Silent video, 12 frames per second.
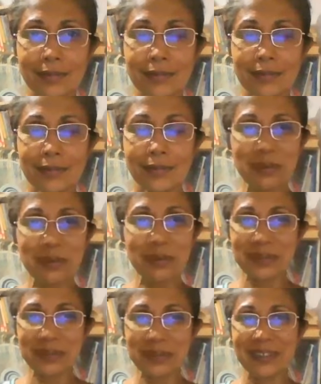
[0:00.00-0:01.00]
Hello,
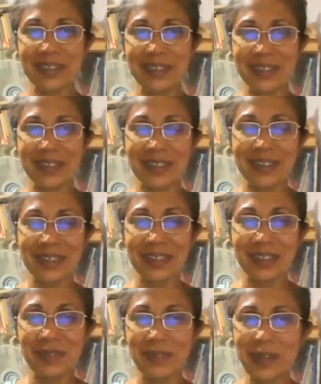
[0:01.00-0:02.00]

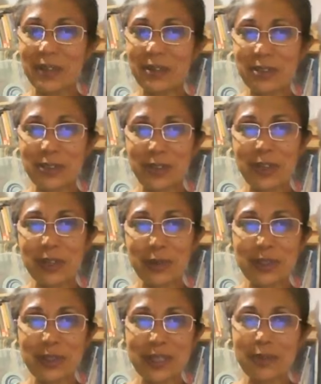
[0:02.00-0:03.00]
we are going to talk
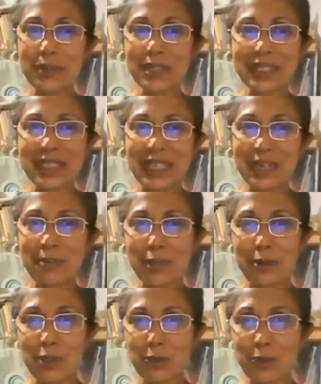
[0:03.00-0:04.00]
about A Bird Came
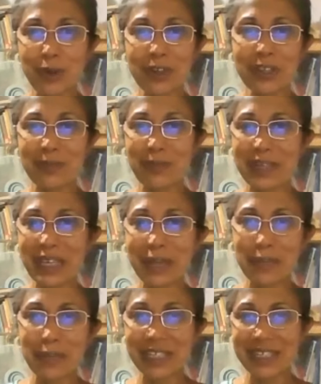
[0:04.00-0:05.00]
Down the Walk by
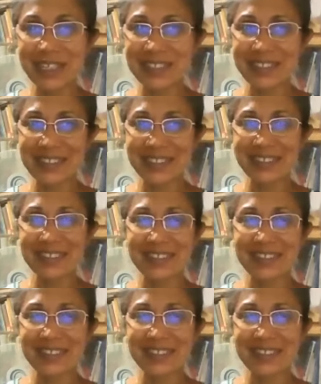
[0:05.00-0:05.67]
Emily Dickinson.